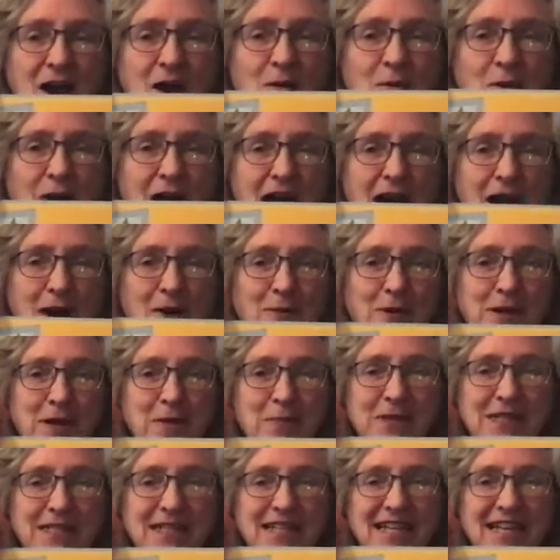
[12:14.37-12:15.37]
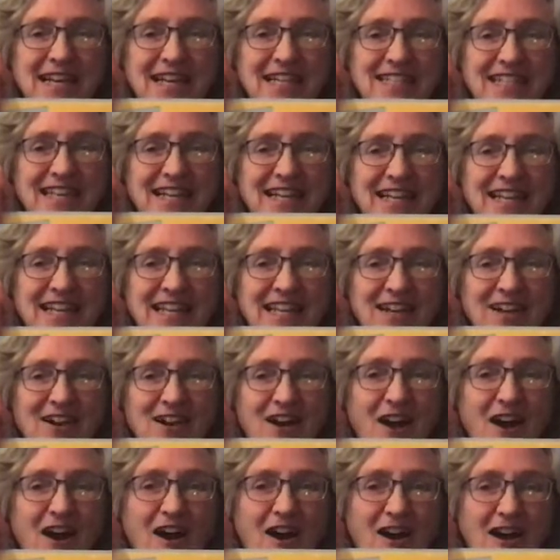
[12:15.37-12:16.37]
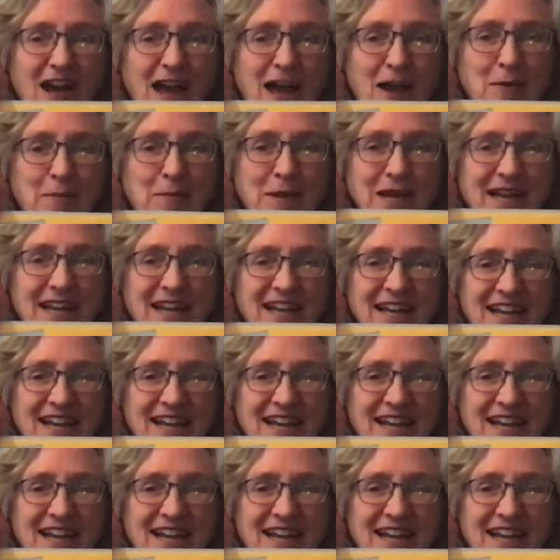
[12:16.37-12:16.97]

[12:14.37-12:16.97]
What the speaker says: Wow, what a busy kitchen. They're all helping.